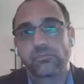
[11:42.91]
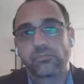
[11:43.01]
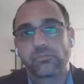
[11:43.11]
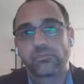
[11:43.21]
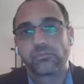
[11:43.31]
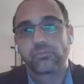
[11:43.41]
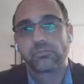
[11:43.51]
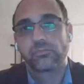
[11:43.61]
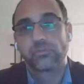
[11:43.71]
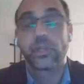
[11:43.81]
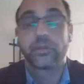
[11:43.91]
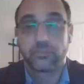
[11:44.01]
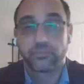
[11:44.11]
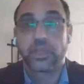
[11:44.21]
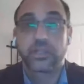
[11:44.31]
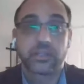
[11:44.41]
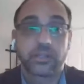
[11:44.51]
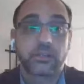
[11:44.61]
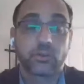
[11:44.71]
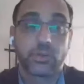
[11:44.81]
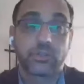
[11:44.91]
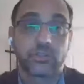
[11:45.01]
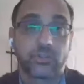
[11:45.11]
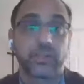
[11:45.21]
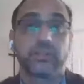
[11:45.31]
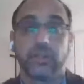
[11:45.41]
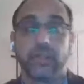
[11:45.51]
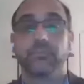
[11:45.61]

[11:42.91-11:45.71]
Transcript: Uh, yeah, that's another way, question, right? Yeah.